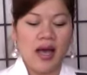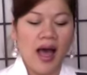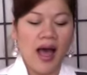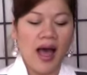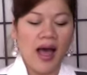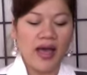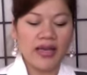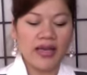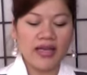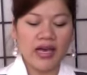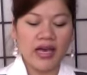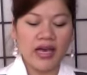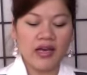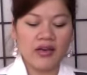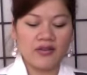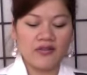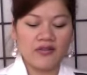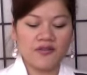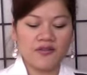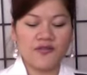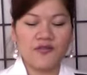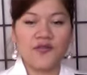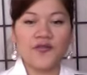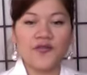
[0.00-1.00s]
I got
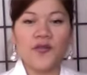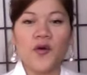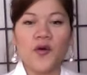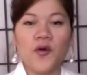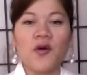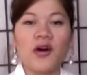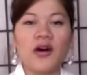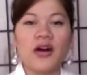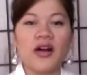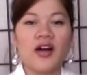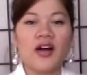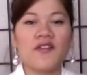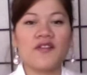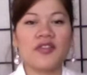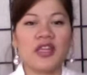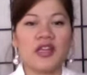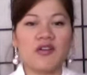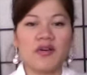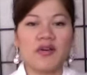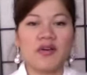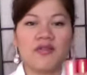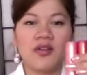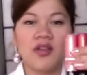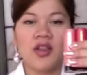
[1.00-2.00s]
four of
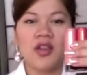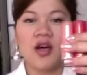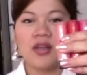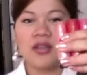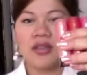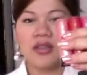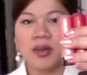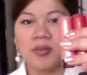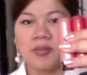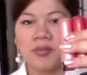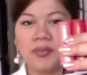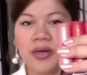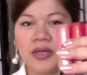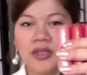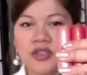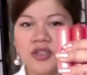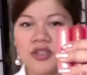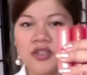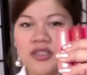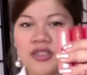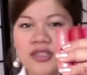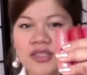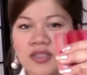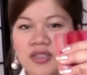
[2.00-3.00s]
the Revlon lip
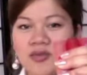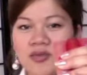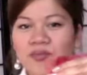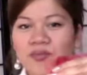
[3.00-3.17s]
butters.